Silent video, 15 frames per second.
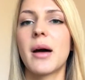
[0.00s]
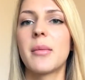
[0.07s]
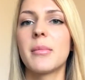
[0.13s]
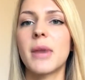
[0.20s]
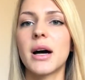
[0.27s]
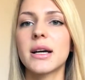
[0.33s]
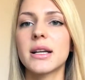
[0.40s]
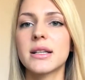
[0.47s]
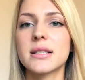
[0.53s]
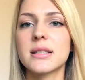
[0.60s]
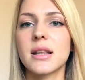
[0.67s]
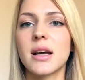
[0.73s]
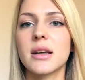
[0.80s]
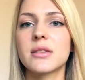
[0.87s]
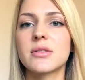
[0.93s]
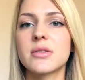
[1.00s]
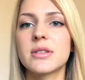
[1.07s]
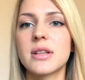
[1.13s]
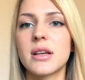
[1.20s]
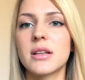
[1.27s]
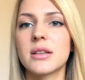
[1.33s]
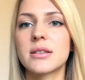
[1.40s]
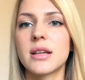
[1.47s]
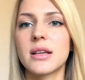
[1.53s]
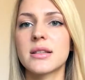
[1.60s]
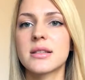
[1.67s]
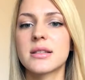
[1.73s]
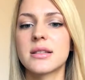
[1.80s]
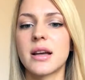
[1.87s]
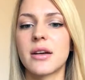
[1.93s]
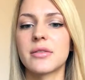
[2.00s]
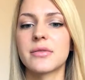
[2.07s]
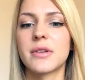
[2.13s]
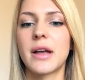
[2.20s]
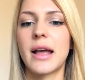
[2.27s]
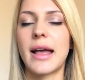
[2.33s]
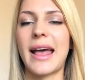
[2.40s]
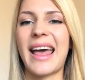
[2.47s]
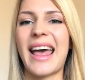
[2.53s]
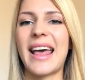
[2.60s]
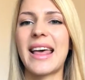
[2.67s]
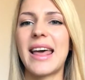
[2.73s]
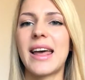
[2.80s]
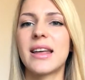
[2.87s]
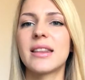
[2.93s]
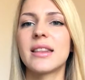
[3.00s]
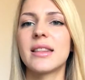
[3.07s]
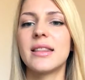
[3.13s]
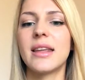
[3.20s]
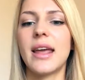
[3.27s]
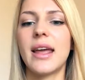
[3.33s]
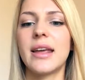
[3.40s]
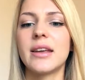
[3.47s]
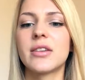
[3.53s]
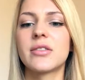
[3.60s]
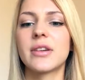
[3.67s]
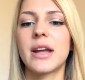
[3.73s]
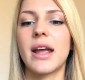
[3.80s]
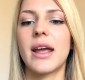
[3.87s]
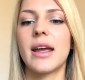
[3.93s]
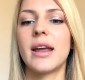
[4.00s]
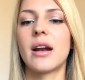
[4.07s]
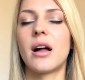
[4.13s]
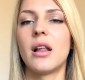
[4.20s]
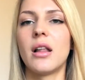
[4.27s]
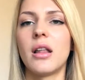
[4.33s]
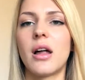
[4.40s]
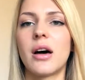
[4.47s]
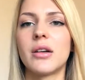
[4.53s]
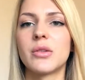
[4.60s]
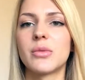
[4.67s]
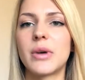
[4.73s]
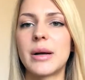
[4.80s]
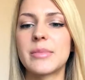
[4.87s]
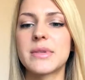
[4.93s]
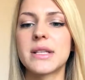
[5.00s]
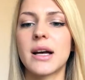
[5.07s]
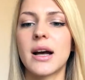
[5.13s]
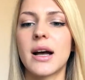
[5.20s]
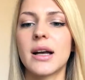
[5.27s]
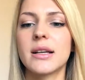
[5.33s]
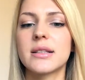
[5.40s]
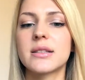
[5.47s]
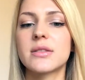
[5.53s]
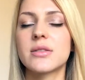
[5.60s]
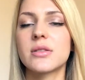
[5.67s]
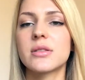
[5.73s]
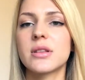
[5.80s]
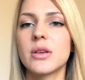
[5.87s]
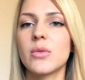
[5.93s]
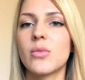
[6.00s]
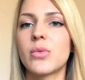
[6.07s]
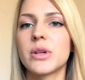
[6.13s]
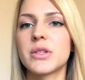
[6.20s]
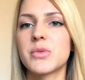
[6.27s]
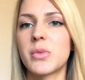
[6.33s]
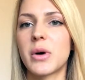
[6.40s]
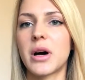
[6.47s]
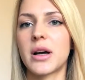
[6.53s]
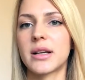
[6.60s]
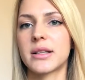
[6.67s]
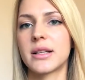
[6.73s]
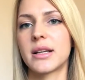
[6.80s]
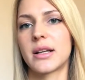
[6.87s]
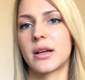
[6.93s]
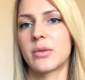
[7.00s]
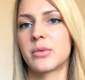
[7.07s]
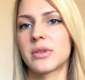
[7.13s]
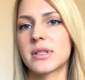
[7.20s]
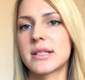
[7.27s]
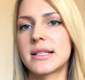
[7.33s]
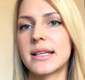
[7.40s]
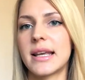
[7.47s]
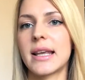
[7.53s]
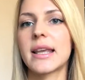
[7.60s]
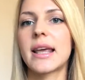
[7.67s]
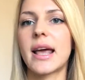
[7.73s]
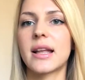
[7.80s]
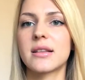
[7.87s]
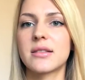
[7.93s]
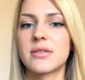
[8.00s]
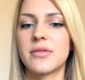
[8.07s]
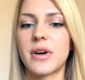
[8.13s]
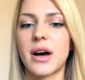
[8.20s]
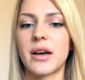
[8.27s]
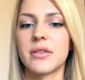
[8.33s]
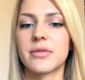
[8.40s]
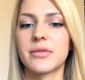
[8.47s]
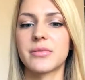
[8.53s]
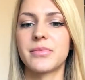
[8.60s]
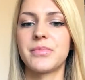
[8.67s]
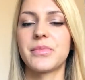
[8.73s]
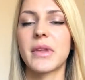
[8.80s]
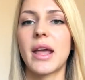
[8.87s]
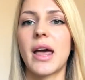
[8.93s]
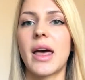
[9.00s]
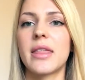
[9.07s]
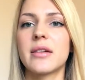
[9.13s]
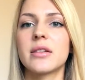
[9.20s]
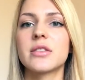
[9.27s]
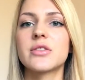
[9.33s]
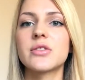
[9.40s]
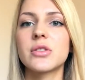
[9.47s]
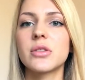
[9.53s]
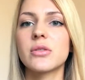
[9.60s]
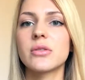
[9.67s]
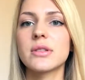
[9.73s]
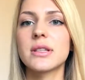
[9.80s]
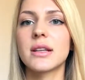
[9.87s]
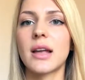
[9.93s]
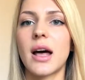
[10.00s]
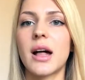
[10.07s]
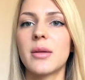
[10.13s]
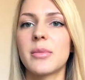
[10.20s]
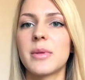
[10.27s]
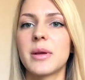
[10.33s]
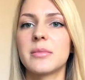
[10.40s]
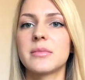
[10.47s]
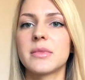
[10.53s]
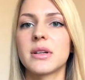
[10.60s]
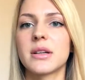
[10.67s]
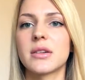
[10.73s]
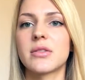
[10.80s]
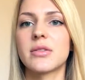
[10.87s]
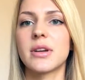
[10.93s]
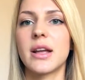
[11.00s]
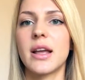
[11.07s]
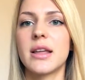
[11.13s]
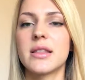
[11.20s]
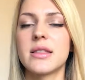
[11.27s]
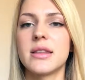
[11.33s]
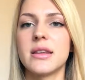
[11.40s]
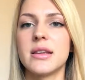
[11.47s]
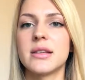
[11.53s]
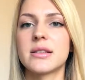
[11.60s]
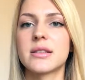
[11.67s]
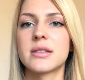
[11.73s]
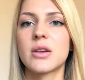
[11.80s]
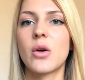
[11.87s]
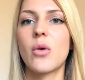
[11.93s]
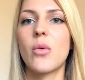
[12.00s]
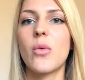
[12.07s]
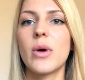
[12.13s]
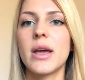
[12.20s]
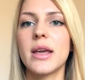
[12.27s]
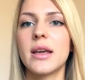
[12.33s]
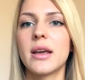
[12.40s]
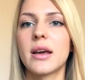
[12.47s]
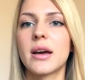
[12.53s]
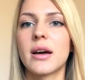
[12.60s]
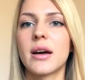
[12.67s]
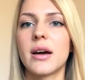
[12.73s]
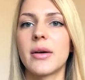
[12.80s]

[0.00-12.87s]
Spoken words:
Marketers like to test stuff, and they create a lot of websites to see which one will stick and survive. And there are tools that help them create these quick,